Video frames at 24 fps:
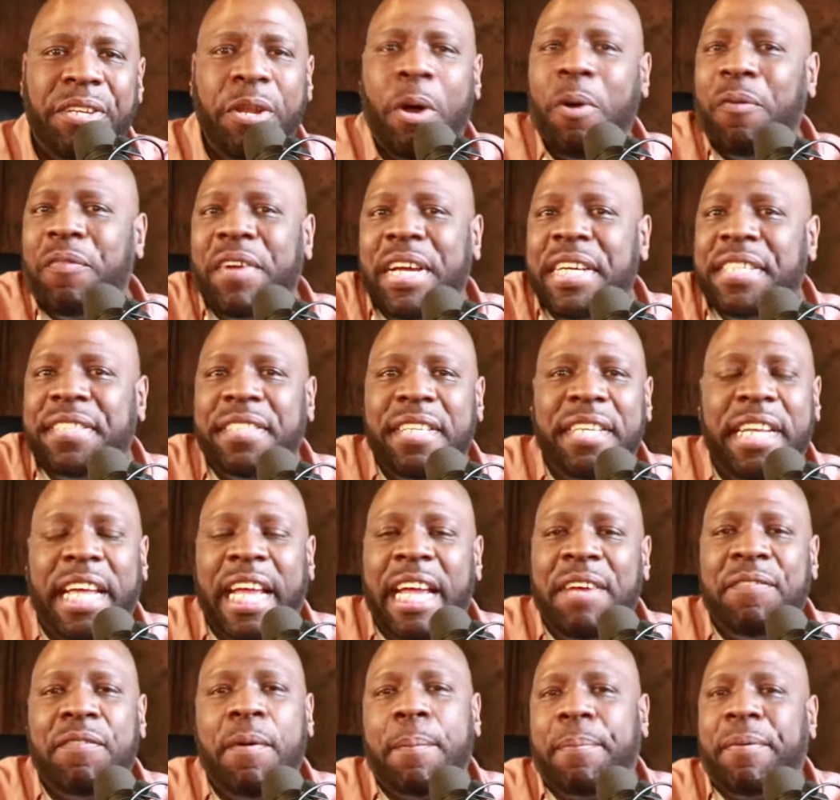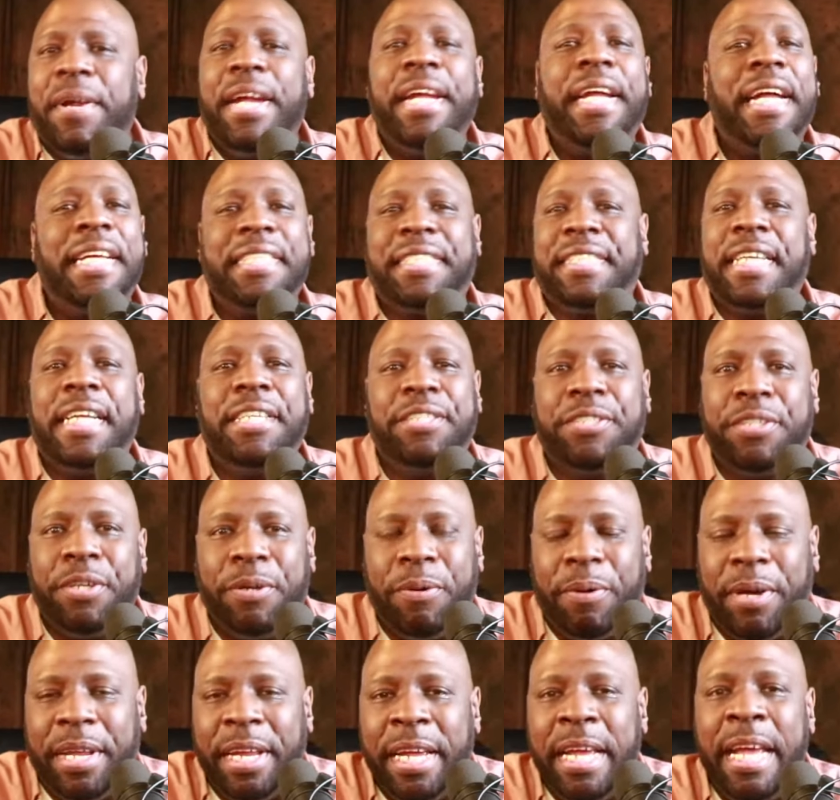No reason to even bring us
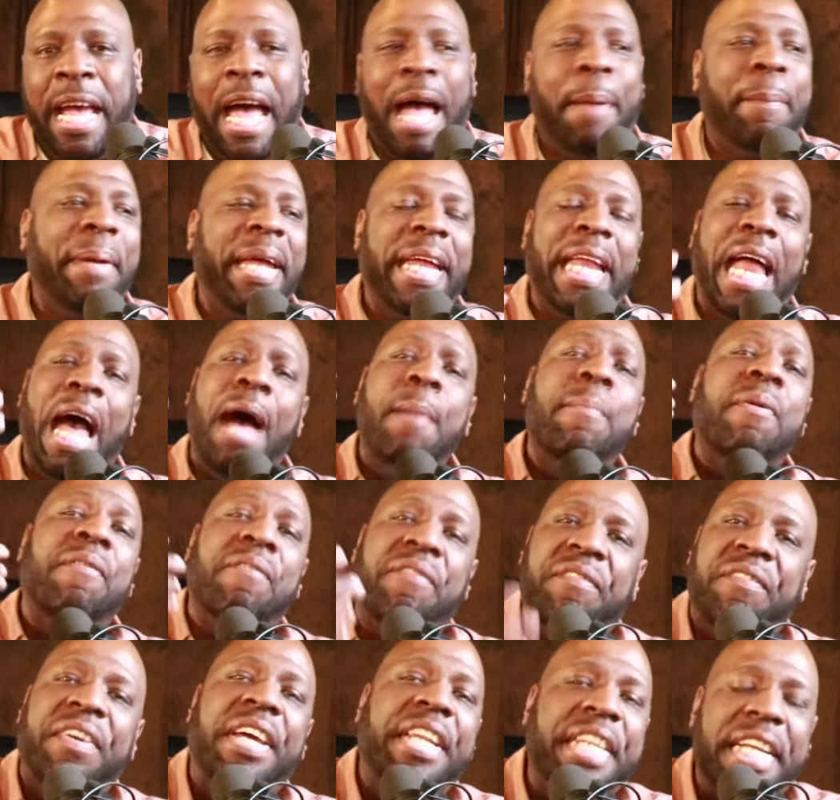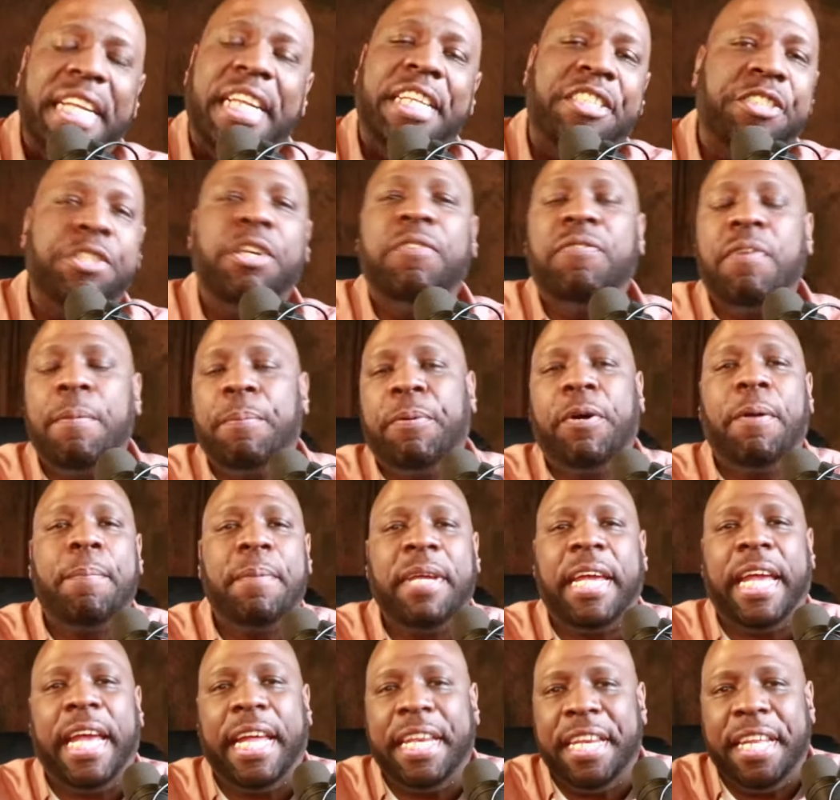into it. I mean, I'm offended that you even put
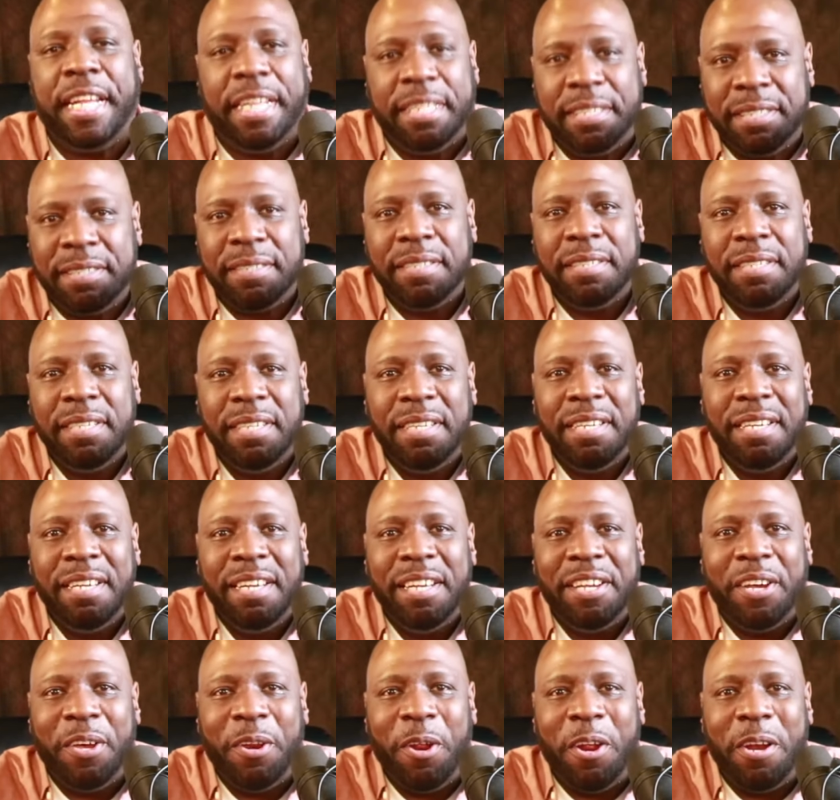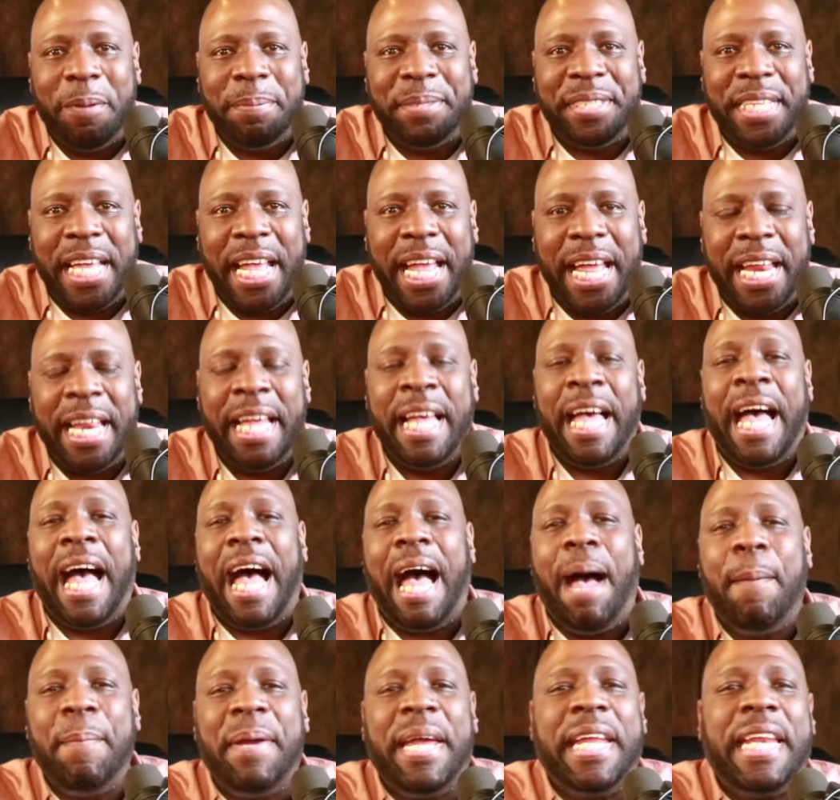me in this. You know what I'm saying?
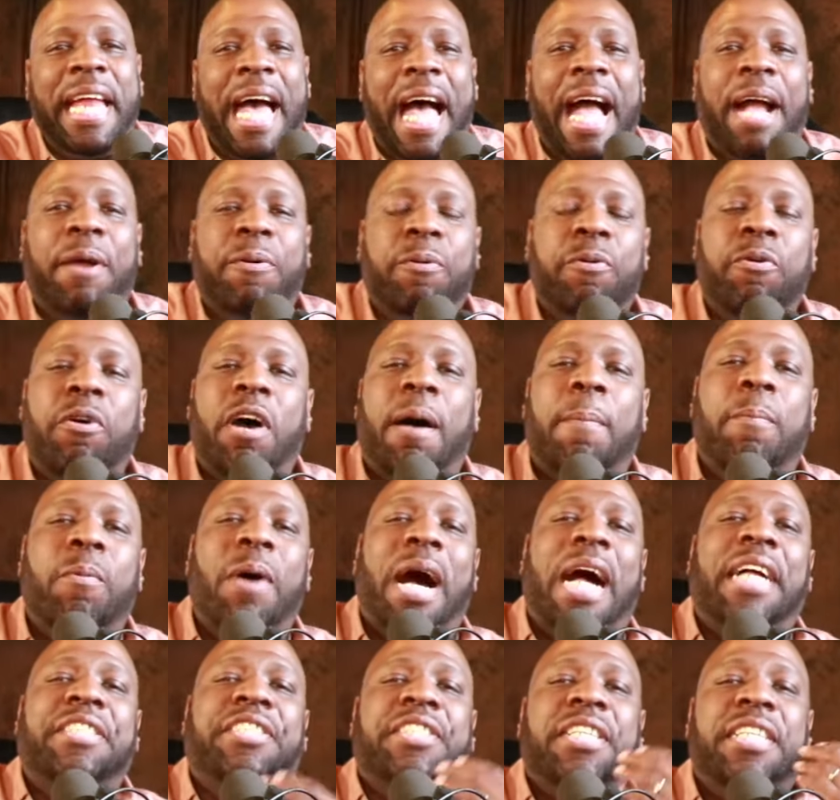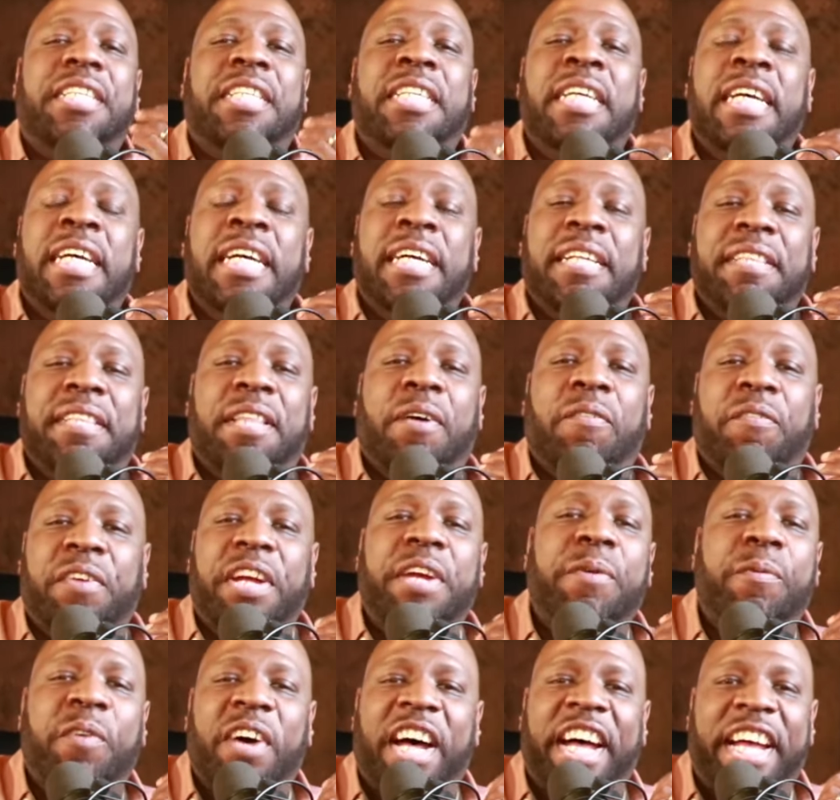I mean, I grew up watching the
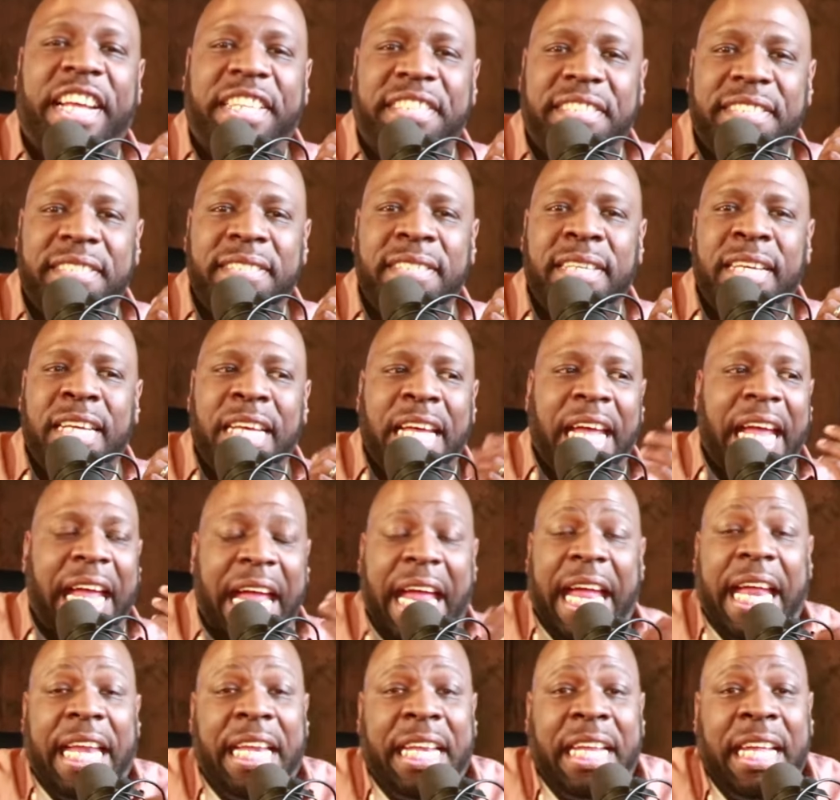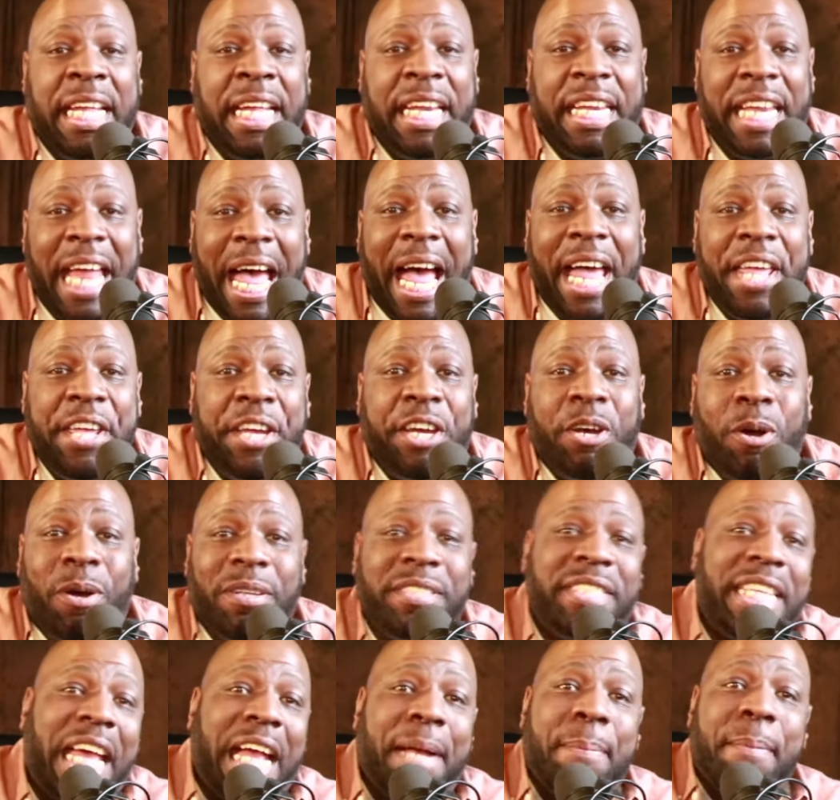reruns, and now you're
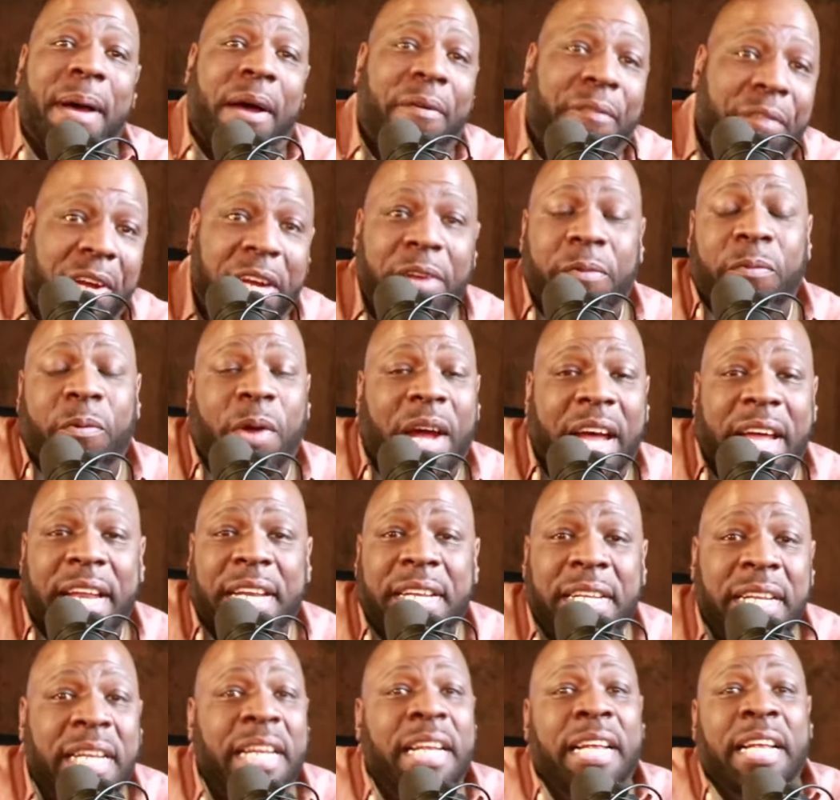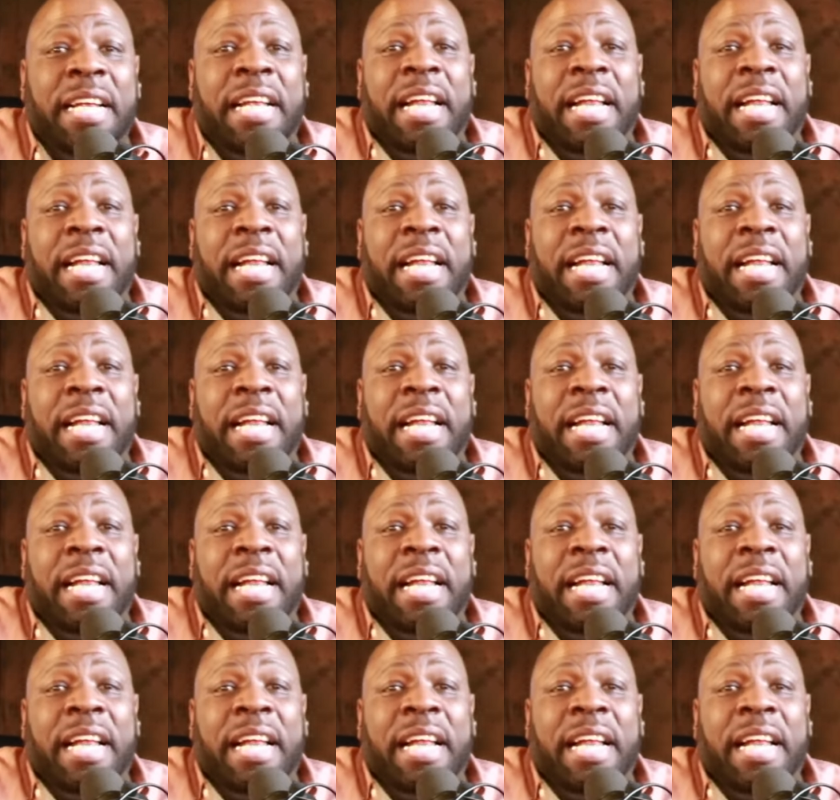gonna take my rerun